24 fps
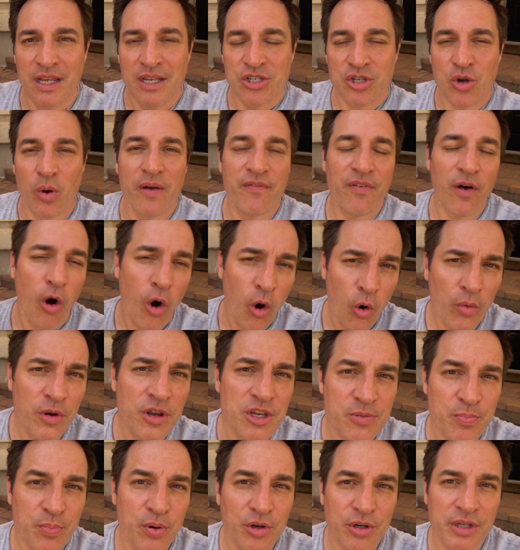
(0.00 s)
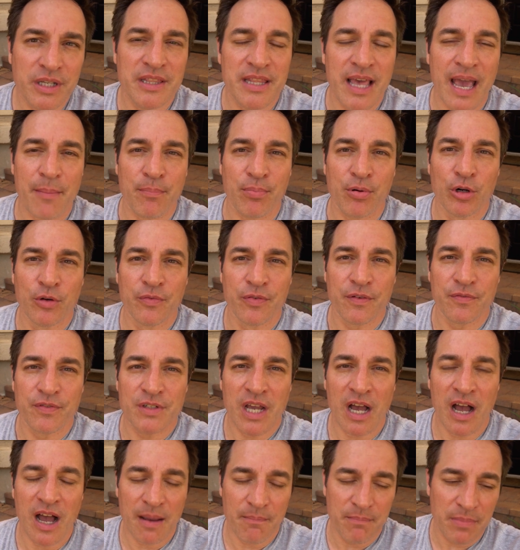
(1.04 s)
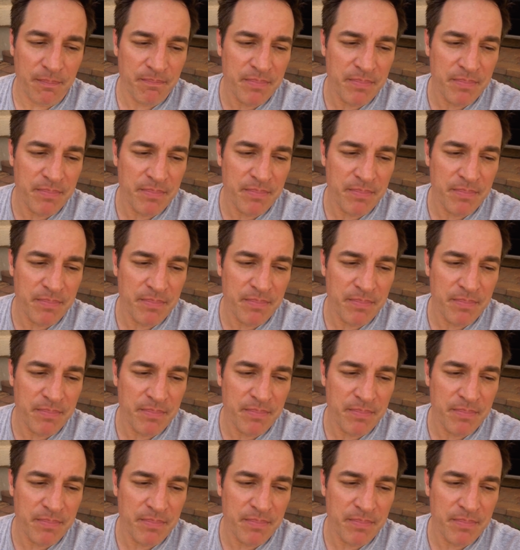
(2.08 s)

So I've always put in that proof of time,